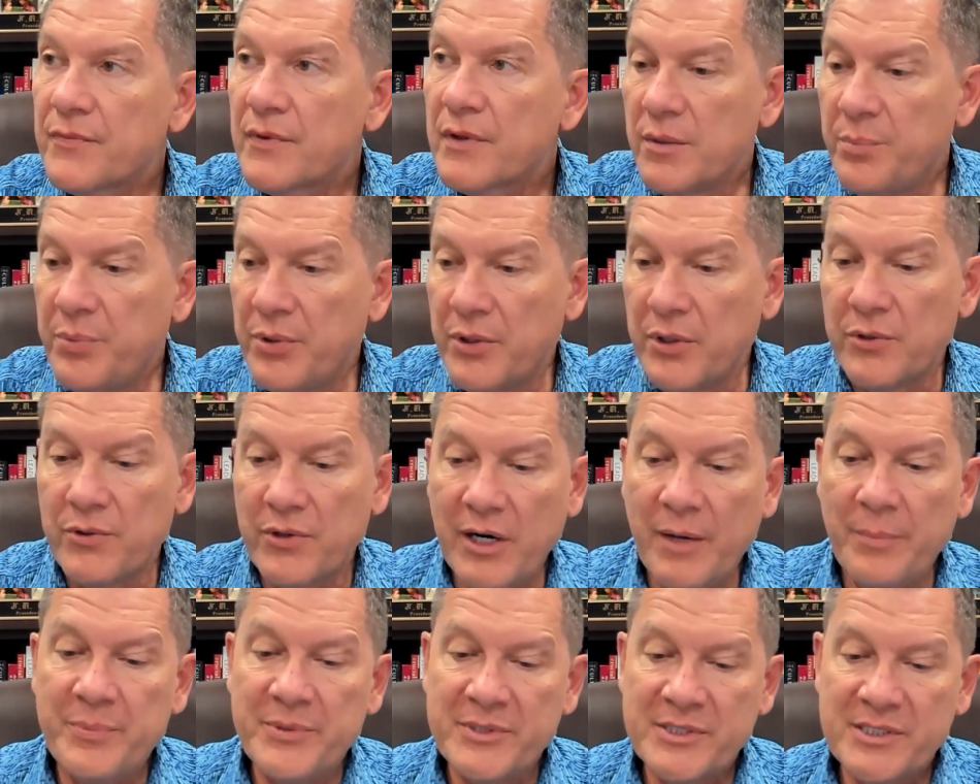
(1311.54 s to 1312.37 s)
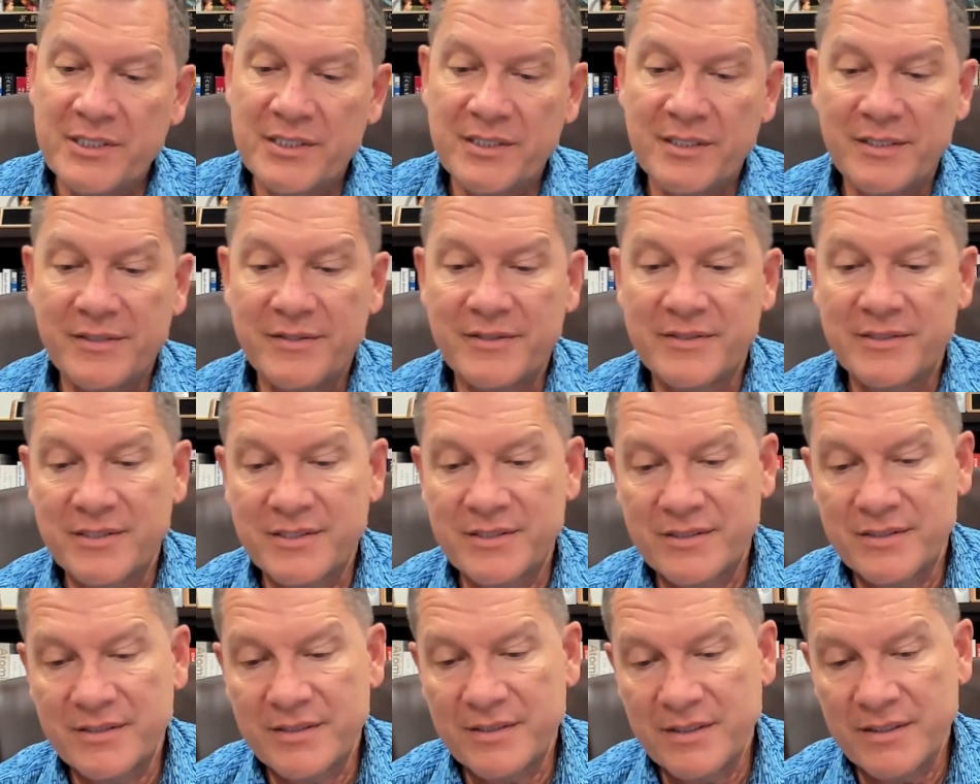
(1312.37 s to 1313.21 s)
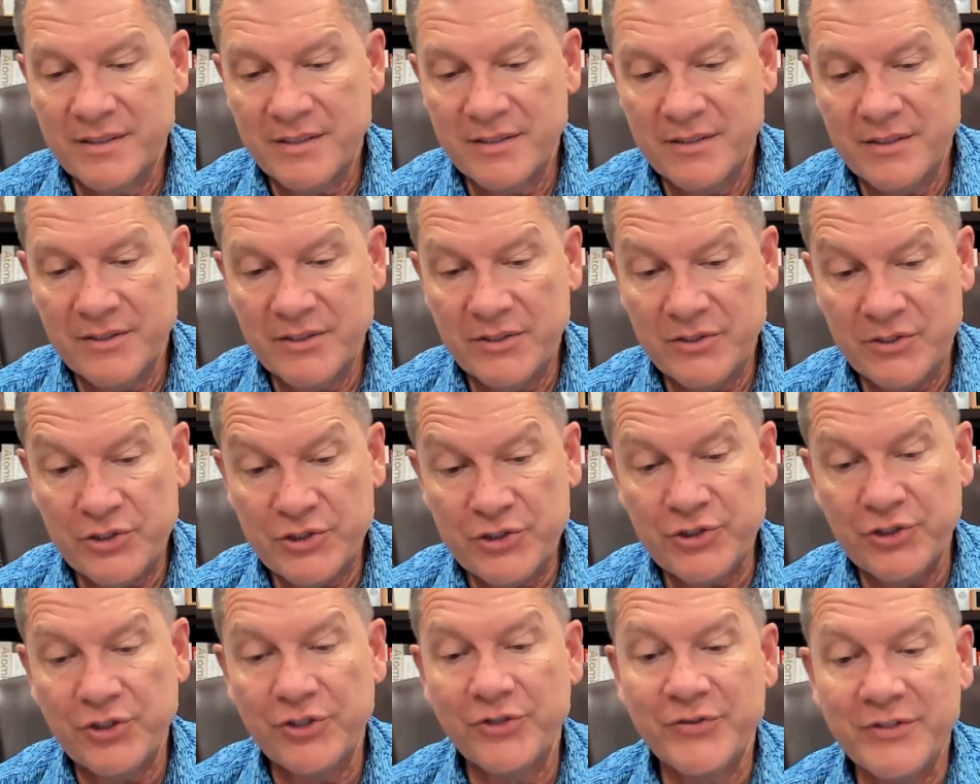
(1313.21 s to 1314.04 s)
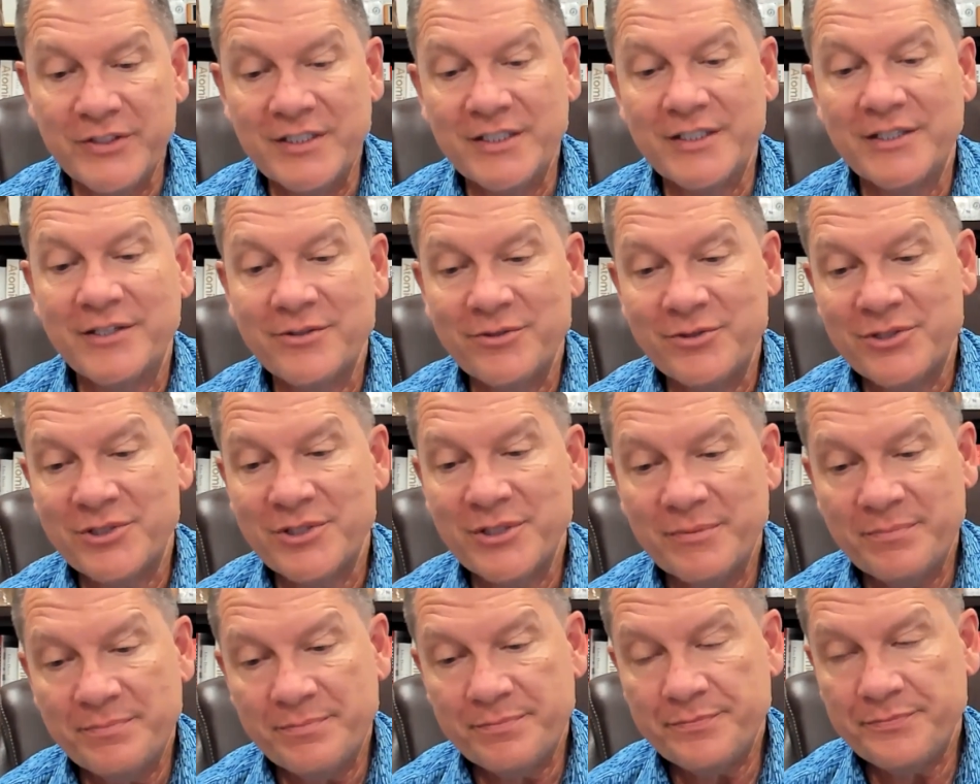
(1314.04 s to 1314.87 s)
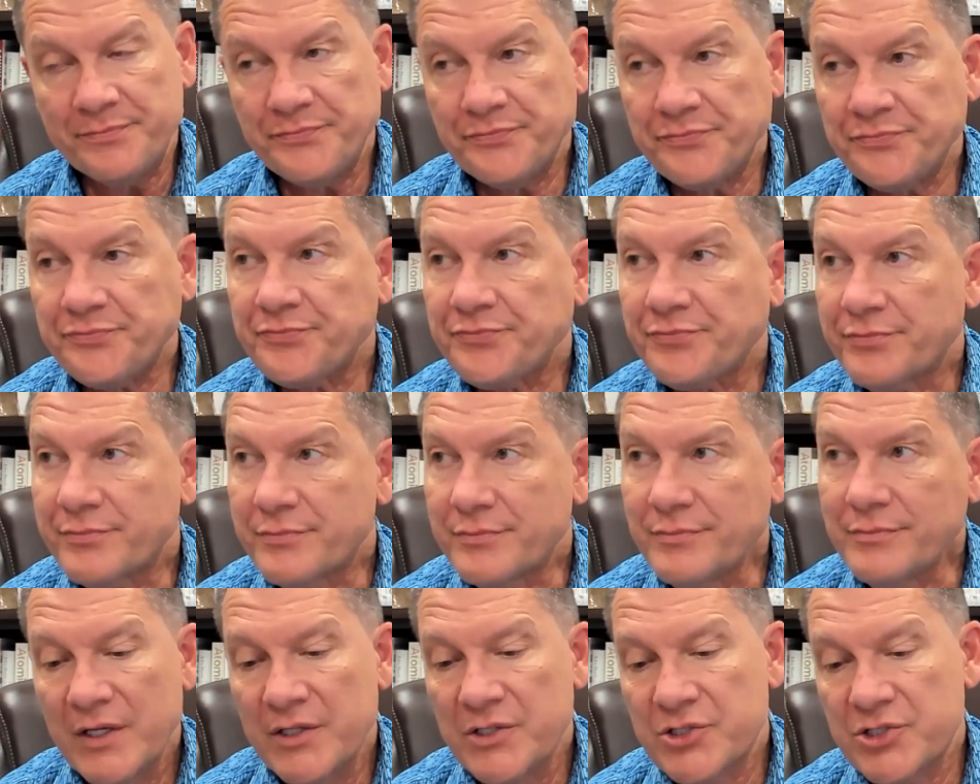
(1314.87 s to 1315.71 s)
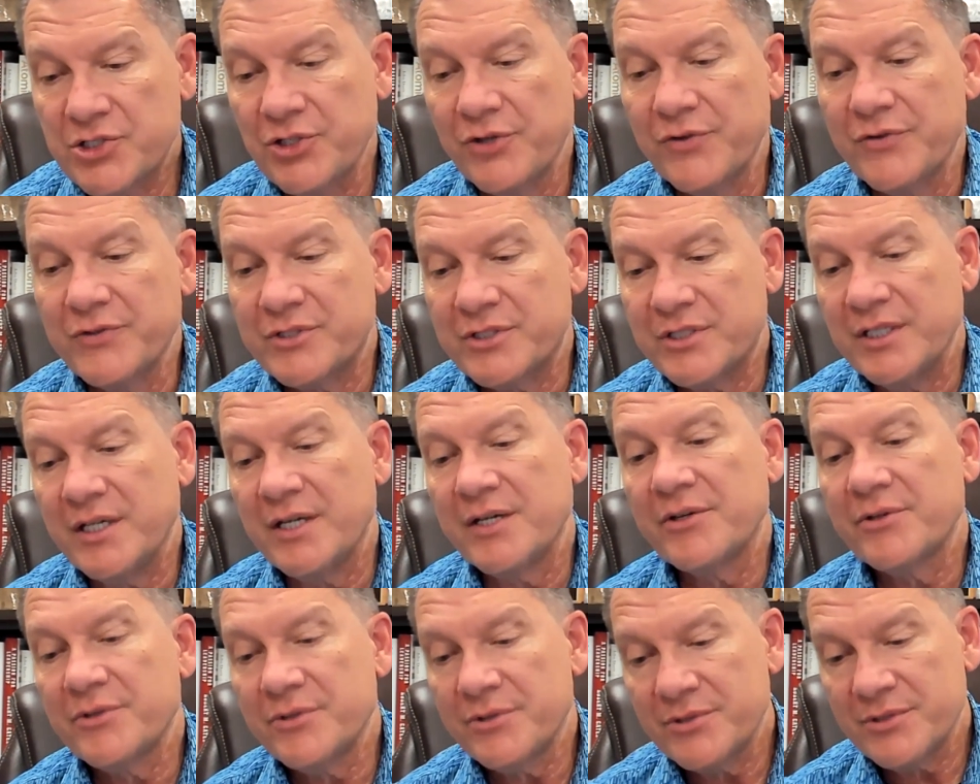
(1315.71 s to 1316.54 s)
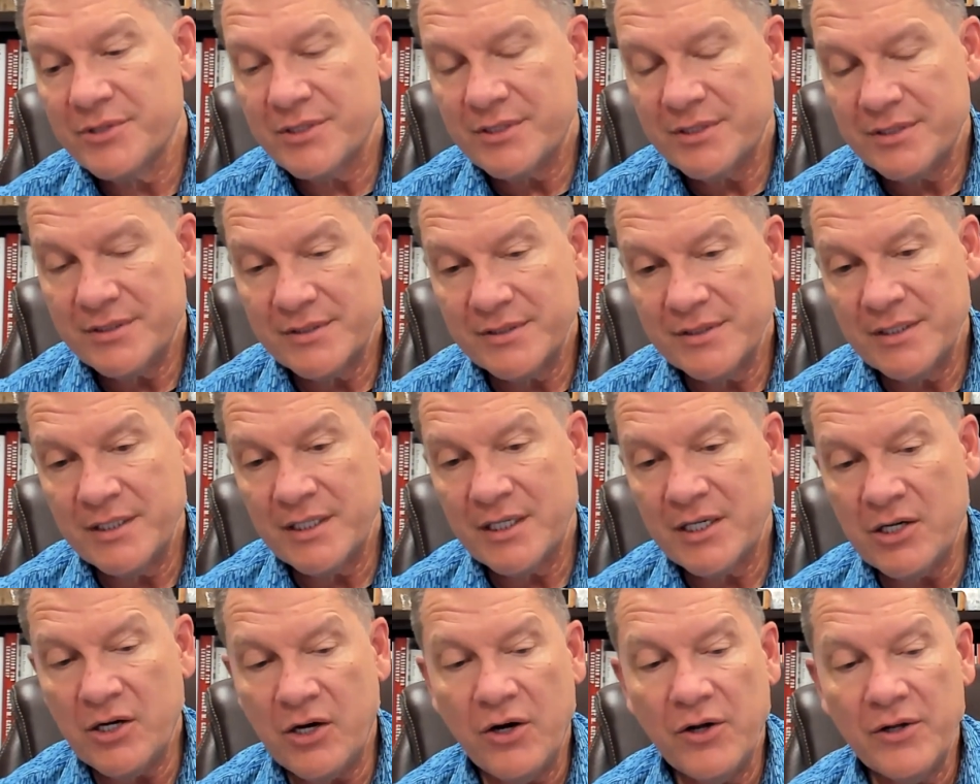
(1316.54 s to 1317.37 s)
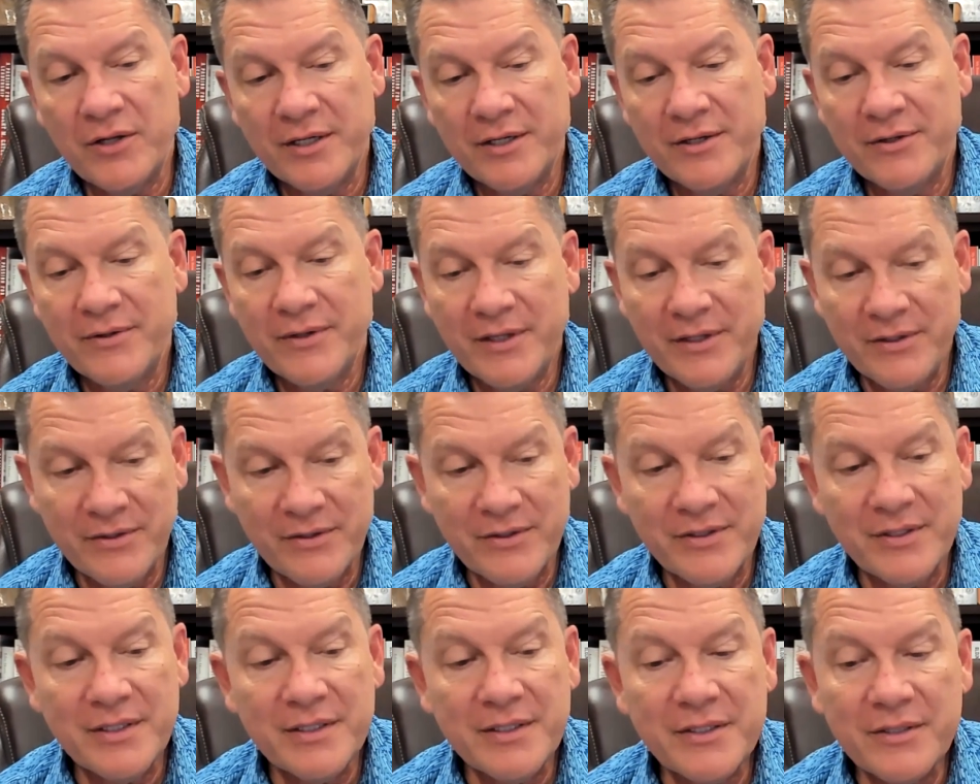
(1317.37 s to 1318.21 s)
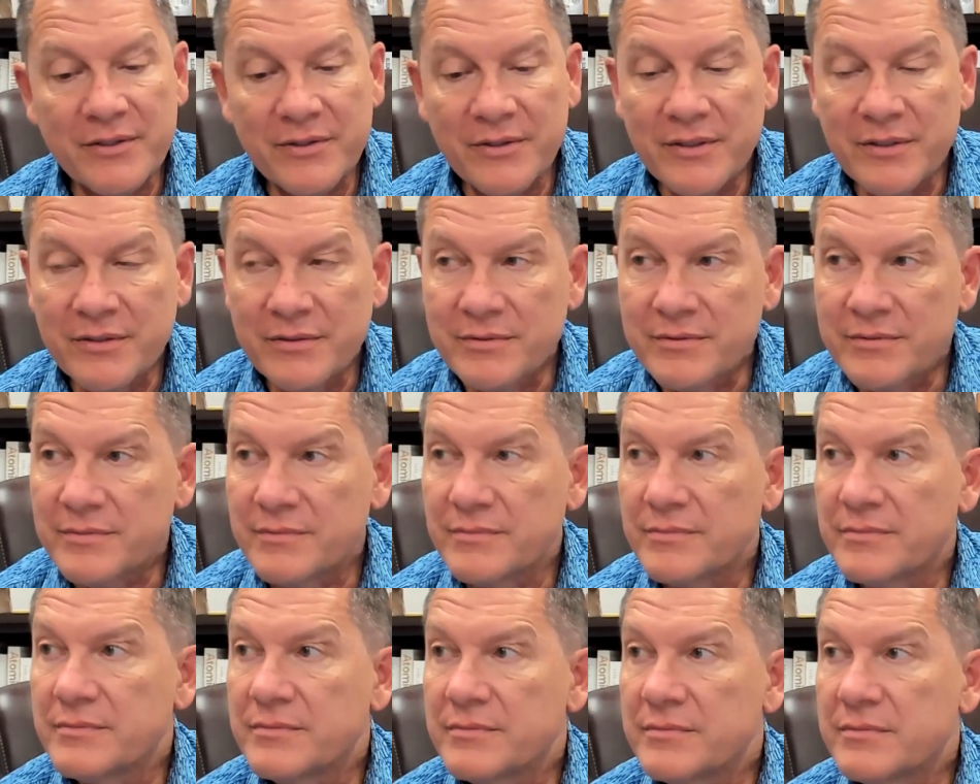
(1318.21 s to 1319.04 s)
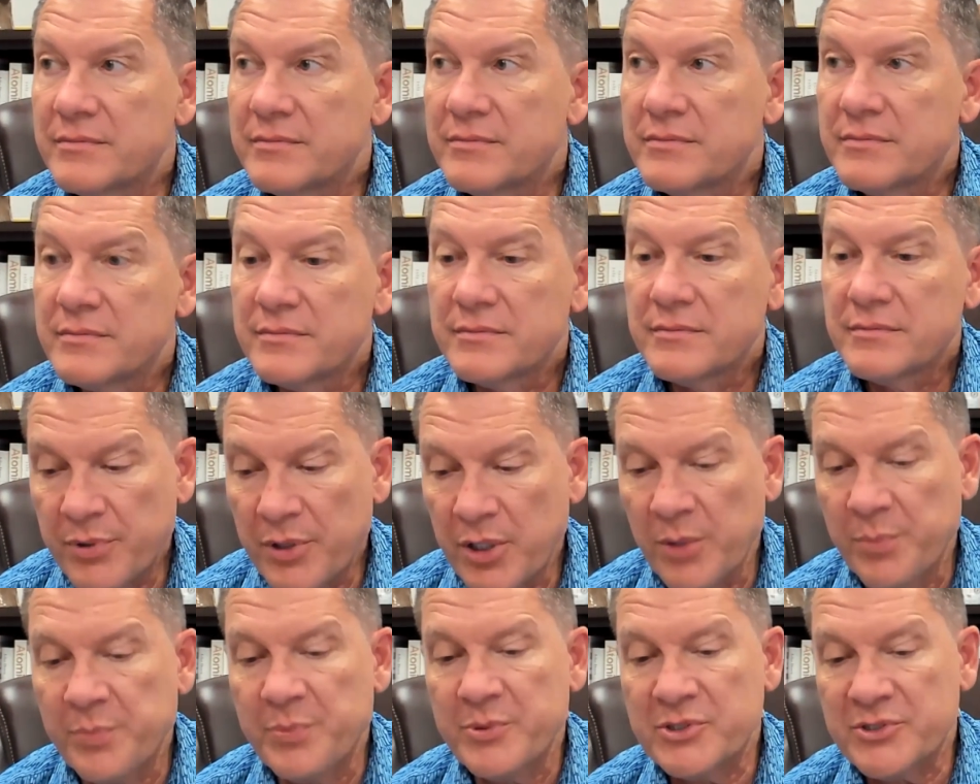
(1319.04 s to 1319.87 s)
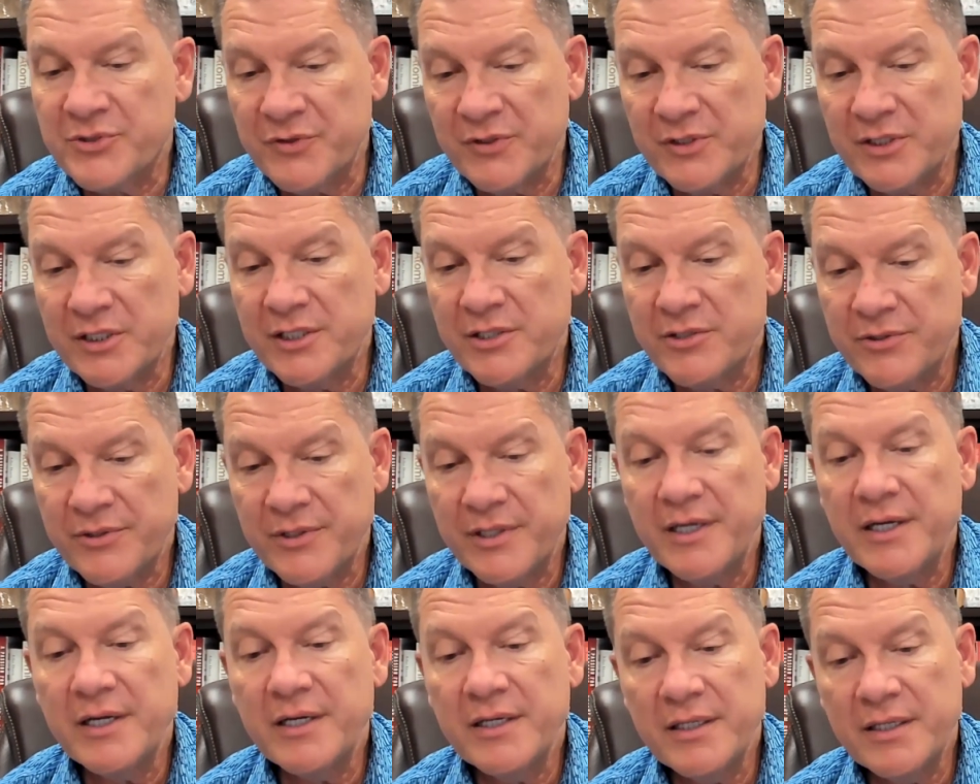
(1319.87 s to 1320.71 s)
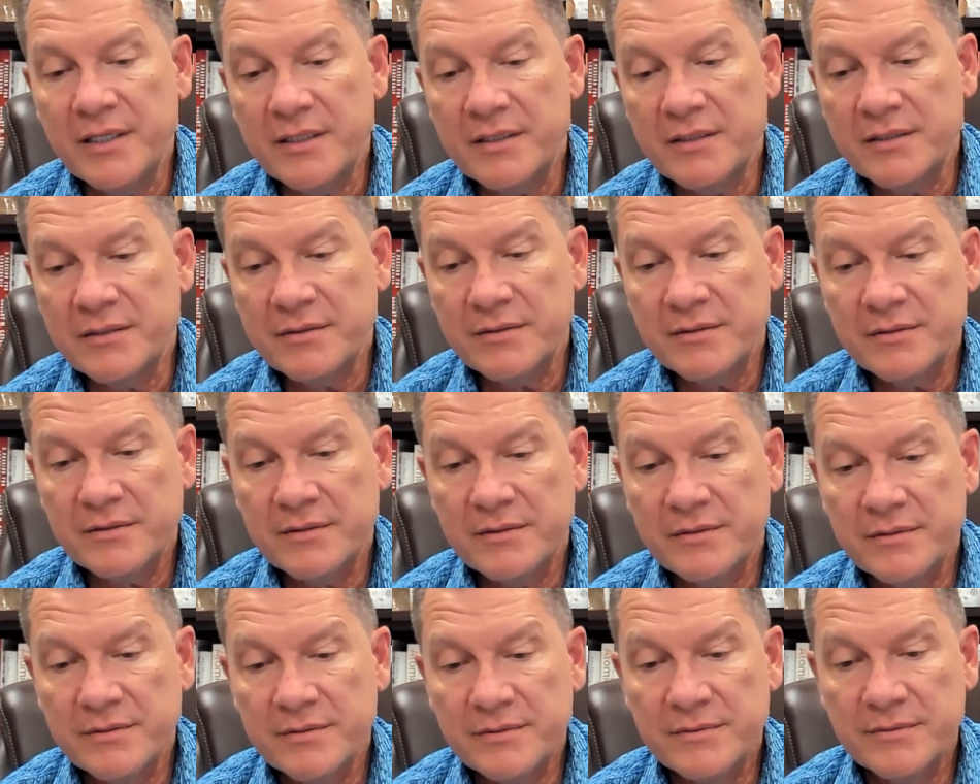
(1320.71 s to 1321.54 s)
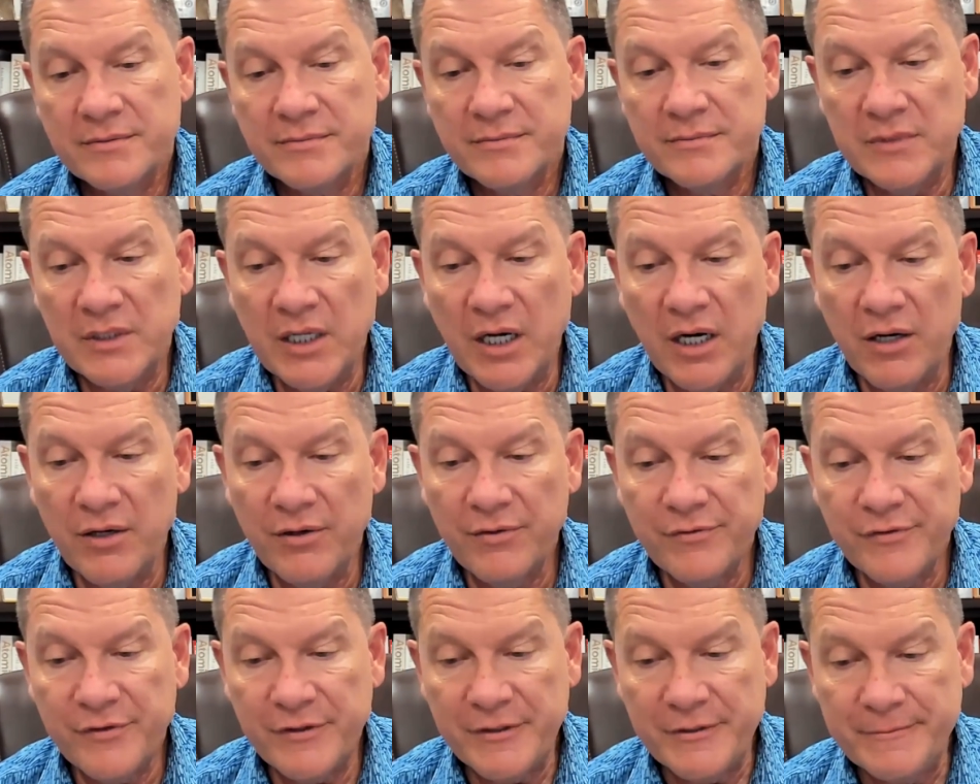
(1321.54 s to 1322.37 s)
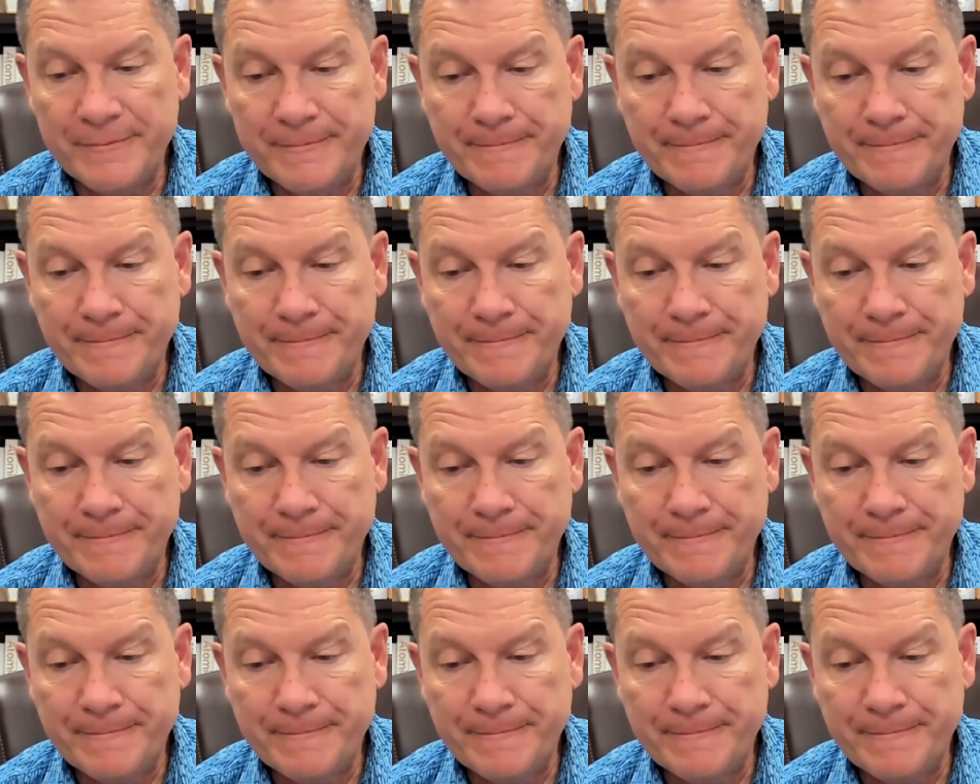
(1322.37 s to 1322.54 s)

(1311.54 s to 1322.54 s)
The polar opposite is servant leadership in service to others in a calling greater than their own, purposefully creating love